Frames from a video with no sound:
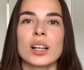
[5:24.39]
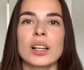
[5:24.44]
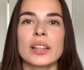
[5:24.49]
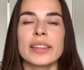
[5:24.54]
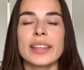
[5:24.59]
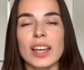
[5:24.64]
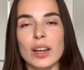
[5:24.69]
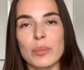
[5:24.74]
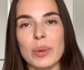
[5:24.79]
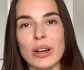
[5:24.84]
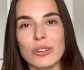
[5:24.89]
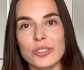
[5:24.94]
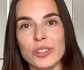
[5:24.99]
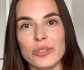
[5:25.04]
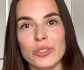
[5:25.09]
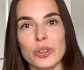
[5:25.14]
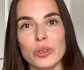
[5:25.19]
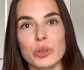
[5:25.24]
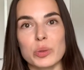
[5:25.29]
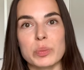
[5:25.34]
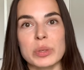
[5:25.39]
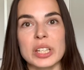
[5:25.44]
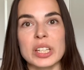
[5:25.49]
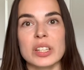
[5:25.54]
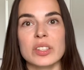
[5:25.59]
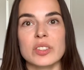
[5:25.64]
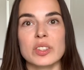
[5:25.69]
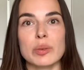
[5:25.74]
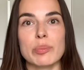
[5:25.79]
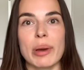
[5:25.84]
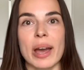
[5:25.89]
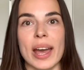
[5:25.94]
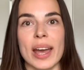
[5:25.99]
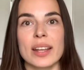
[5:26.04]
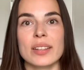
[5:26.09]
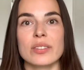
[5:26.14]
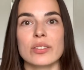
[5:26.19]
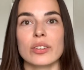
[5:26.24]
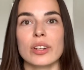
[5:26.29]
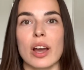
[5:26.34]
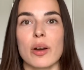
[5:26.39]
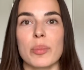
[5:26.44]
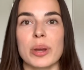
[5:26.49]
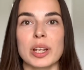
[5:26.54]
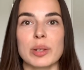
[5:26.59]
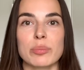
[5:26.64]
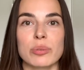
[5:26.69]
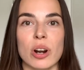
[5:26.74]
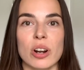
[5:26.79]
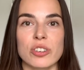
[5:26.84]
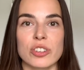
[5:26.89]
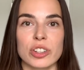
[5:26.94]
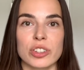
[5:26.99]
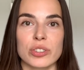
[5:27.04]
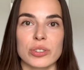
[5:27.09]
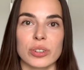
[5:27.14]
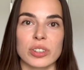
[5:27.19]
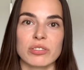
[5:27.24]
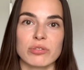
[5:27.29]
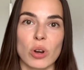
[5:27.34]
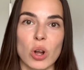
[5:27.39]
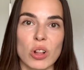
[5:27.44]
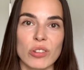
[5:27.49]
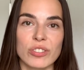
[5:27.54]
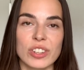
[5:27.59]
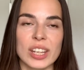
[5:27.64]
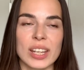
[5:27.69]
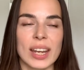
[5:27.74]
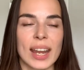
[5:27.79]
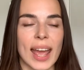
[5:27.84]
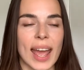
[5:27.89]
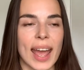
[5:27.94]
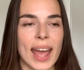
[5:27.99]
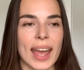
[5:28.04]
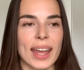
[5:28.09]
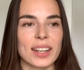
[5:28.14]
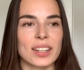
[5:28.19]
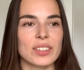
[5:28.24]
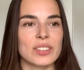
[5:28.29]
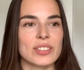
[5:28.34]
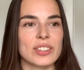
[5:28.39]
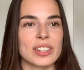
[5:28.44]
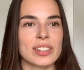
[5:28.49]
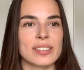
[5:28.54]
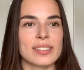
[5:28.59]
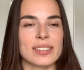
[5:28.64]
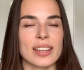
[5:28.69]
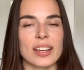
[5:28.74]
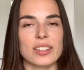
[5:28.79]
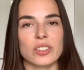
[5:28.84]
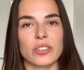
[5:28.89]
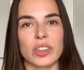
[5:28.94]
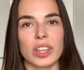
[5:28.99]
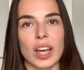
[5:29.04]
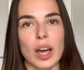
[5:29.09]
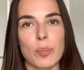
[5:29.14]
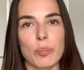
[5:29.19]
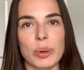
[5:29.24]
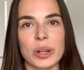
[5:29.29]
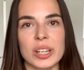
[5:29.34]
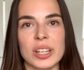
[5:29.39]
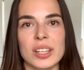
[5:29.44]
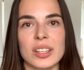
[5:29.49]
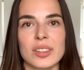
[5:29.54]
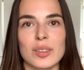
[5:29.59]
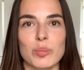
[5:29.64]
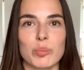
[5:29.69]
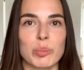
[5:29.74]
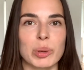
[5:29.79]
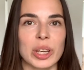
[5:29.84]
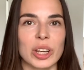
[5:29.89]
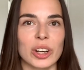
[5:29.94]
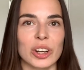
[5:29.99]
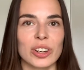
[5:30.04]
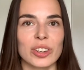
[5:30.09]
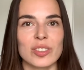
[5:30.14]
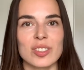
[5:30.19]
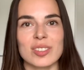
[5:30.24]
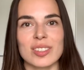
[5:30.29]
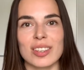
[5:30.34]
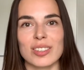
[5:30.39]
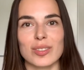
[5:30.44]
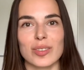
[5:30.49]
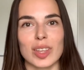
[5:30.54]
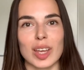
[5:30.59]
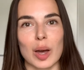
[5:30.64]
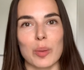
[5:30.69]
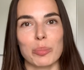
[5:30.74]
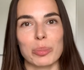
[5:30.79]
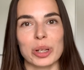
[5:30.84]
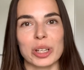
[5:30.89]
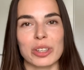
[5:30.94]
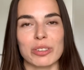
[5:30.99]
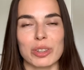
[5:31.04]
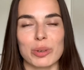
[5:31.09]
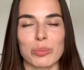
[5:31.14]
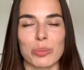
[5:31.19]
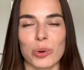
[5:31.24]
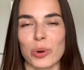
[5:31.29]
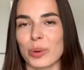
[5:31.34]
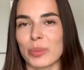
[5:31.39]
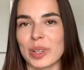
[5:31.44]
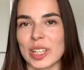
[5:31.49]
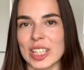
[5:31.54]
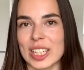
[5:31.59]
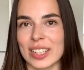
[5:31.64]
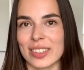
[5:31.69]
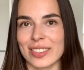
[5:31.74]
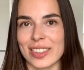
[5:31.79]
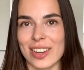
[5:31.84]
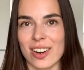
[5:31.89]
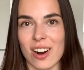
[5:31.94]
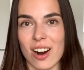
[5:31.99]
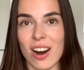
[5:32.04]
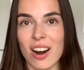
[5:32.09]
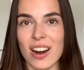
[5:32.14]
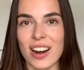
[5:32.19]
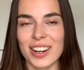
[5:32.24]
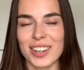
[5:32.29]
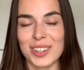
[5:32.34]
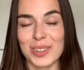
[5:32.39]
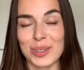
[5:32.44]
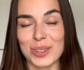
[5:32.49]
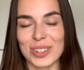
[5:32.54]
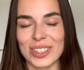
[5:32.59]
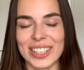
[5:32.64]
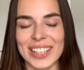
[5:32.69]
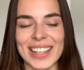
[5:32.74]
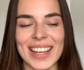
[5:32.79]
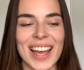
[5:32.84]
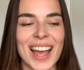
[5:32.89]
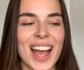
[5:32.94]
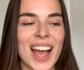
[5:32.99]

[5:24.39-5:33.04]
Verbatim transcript: The amount of those meetings depends on how many projects you're involved in and the size of the company. The bigger the size of the company, the more meetings there are usually.